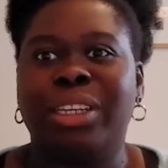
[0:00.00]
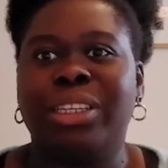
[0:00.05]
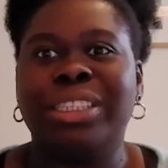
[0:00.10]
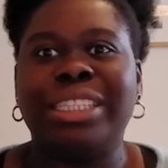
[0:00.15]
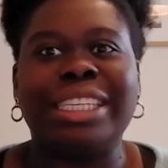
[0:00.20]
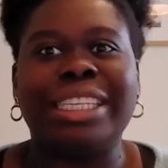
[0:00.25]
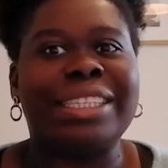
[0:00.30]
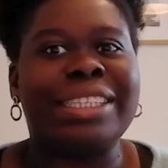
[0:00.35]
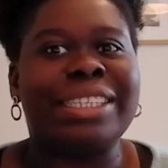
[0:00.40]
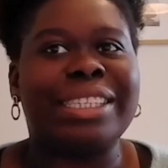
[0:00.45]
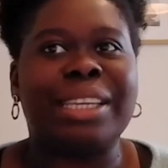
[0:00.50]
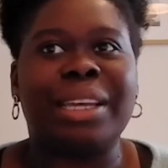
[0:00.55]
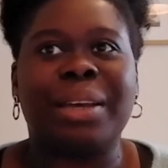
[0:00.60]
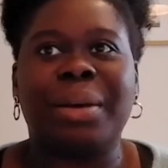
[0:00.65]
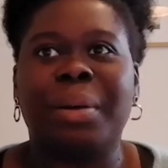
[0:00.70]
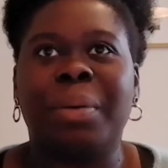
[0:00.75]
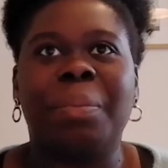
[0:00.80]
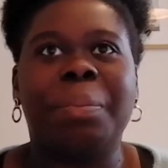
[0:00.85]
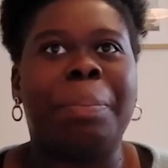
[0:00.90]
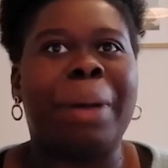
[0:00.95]
this
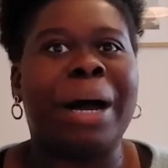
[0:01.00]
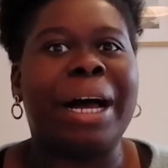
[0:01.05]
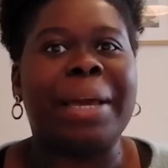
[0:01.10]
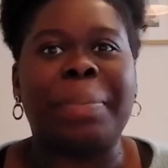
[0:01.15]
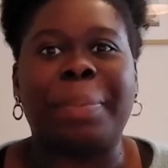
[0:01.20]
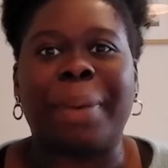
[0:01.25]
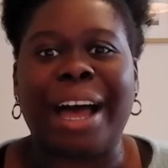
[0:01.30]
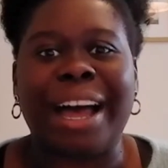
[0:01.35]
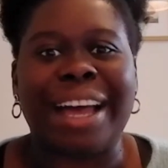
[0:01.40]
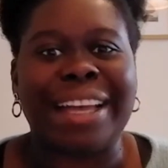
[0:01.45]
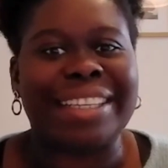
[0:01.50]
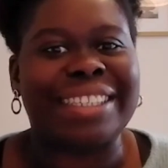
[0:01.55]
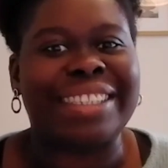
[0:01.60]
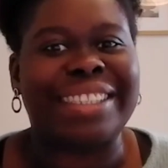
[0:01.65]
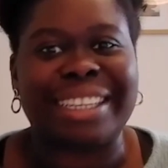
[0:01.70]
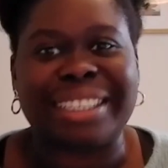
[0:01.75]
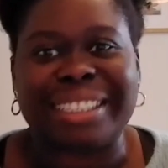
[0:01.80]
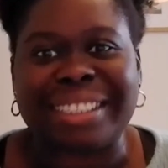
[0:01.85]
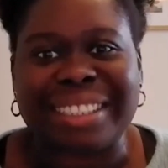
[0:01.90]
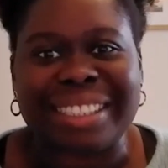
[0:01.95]
bypass
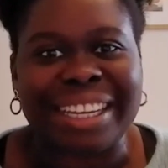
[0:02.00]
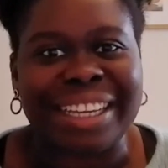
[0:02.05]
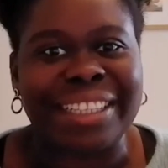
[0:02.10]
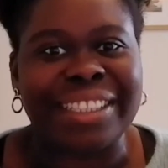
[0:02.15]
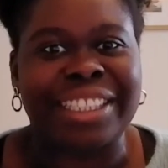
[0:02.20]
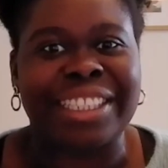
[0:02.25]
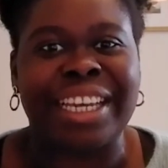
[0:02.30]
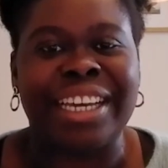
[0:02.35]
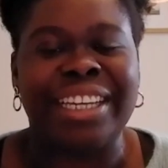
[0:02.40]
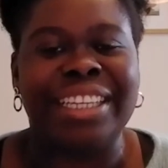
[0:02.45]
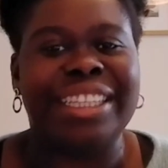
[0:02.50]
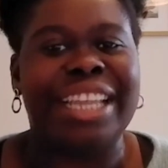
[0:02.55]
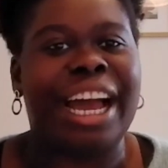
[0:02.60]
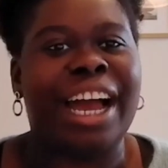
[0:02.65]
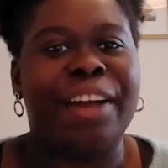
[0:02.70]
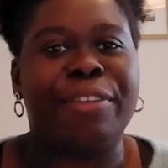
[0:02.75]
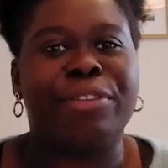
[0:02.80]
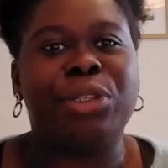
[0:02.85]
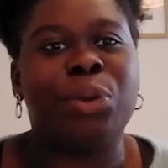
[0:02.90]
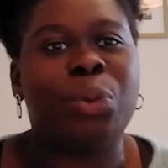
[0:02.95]
citizens that
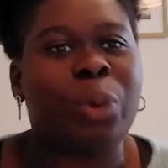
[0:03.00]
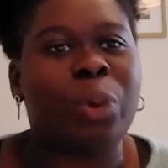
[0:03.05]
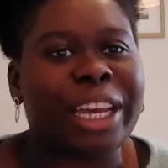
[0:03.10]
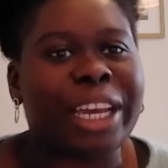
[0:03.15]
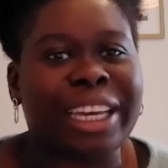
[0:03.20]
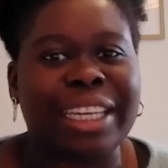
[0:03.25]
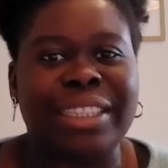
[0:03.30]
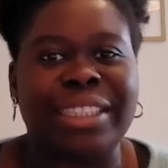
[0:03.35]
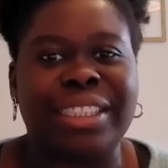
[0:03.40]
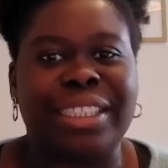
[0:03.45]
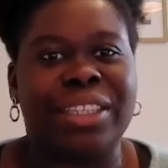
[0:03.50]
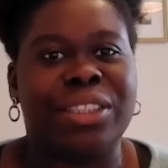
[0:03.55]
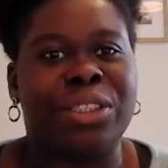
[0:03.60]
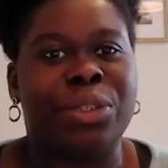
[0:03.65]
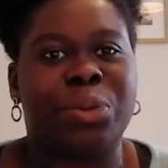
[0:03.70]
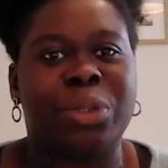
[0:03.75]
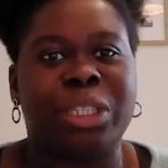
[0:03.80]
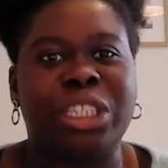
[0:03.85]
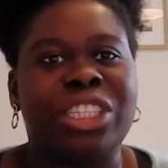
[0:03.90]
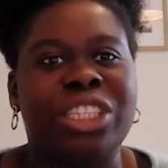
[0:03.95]
have to wait until they
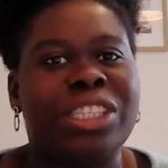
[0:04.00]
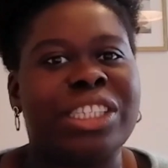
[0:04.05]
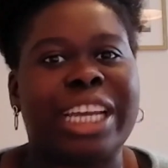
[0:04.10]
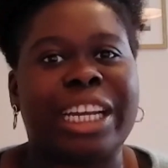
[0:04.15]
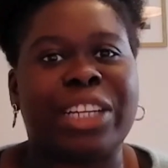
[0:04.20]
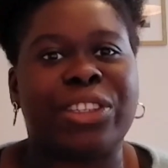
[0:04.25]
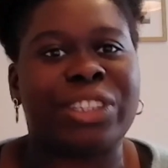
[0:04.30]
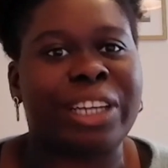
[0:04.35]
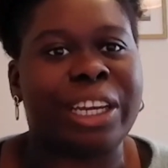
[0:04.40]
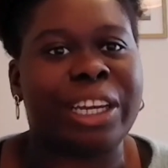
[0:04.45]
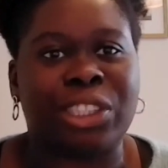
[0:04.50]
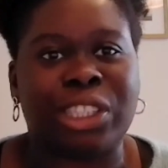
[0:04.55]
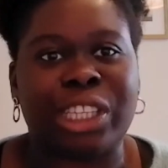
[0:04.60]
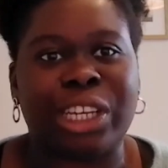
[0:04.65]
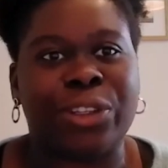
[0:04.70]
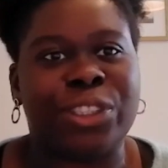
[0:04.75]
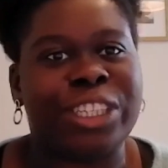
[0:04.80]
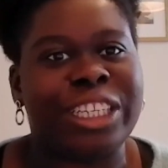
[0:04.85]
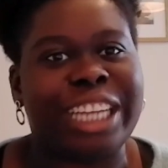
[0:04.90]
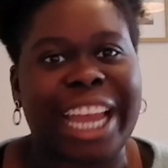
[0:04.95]
reach a
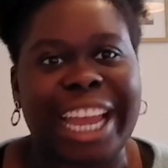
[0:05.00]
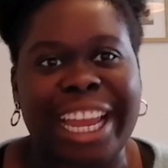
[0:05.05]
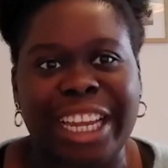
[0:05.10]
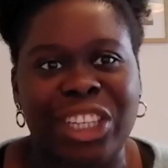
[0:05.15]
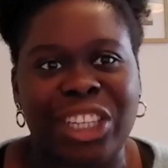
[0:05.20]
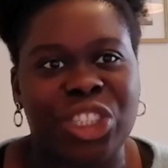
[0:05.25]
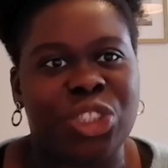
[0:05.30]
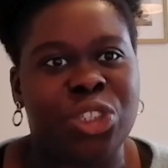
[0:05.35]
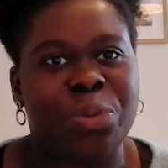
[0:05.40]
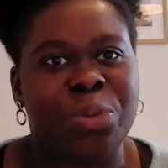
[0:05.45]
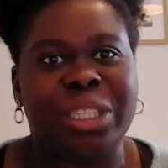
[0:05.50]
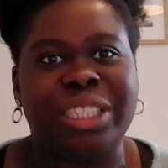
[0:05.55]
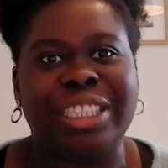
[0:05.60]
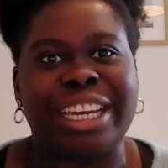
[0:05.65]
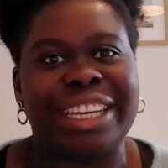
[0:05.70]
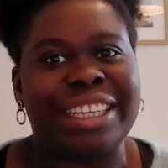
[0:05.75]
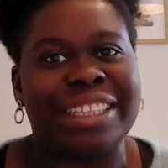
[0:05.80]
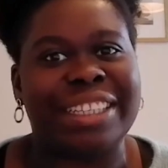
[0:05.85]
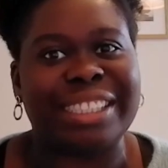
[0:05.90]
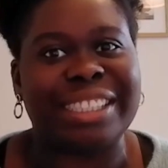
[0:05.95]
certain age to be
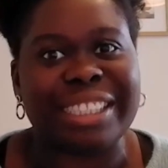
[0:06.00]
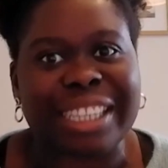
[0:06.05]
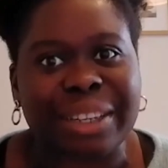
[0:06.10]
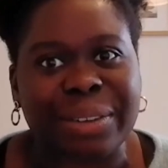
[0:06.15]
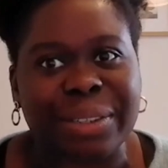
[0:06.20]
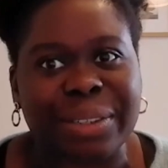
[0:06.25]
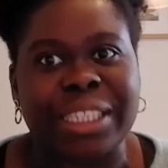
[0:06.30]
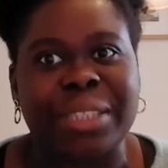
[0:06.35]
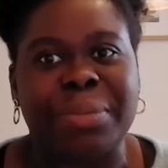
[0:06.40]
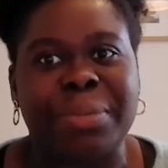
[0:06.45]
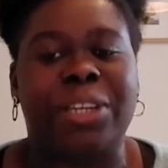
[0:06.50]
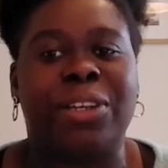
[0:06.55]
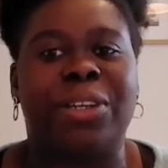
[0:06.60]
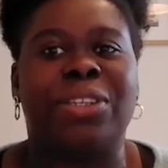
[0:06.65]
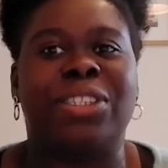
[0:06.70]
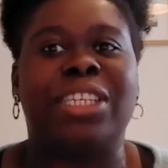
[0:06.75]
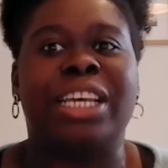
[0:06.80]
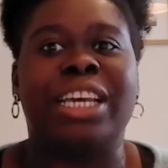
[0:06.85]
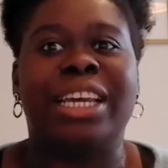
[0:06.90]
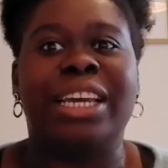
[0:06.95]
taken serious,
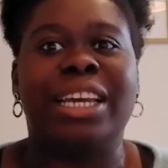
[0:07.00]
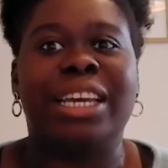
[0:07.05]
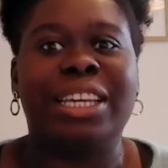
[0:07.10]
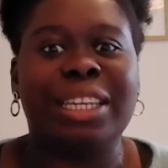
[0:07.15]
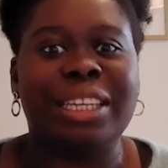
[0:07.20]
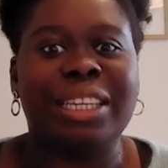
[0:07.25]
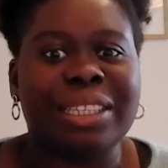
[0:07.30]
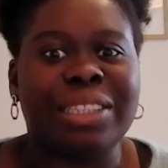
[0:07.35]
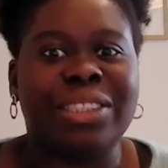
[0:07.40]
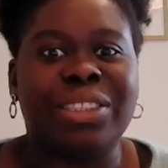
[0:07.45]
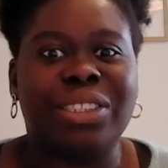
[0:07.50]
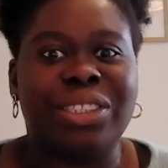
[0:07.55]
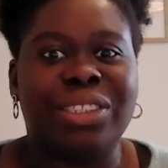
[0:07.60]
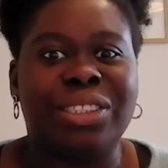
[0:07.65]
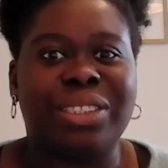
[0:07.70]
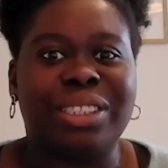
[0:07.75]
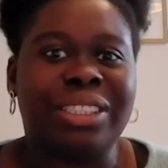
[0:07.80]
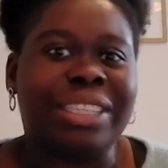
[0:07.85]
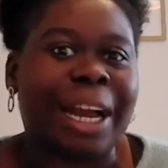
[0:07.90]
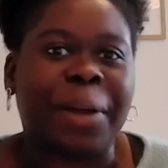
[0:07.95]
because
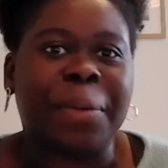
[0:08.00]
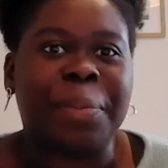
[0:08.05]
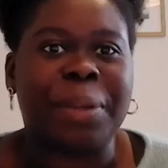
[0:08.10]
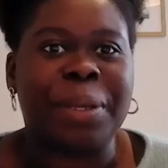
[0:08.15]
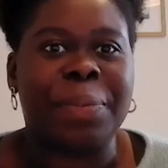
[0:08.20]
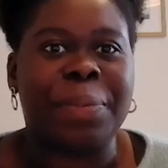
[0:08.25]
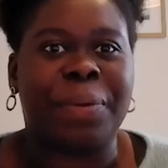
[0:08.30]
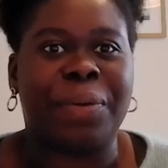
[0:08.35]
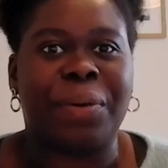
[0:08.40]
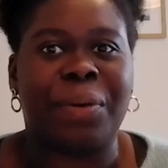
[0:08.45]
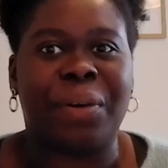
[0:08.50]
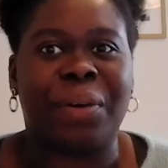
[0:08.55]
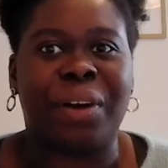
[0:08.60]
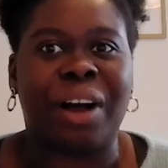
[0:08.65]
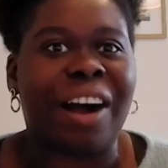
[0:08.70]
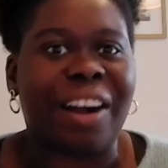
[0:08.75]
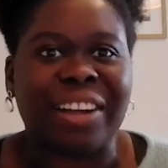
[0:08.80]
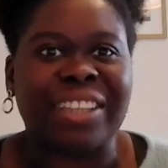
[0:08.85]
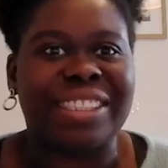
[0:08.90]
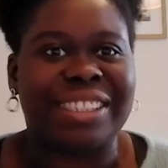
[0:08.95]
young people
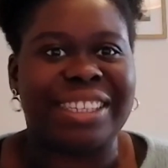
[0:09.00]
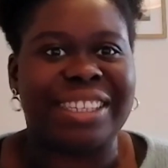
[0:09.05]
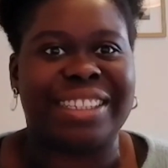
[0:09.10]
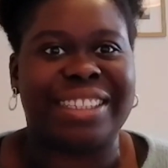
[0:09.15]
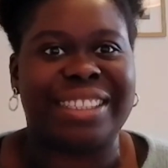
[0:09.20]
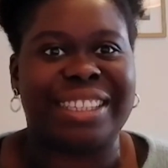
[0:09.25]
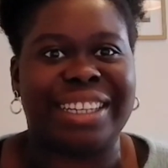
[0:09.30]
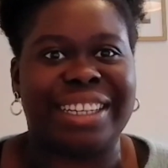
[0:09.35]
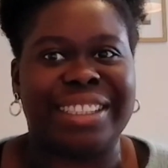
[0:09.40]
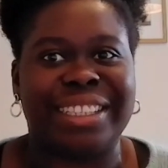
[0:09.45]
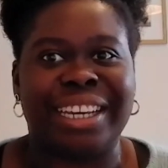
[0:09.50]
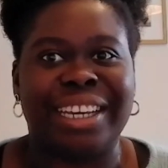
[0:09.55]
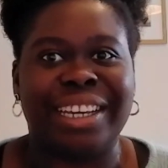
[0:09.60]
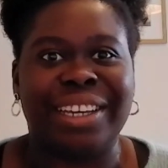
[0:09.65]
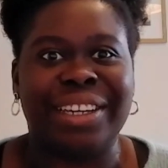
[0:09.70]
are citizen,